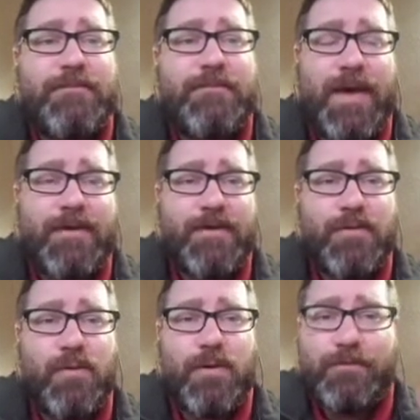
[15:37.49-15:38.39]
better
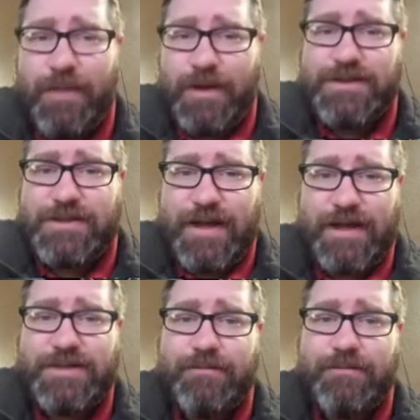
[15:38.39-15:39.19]
or budget decks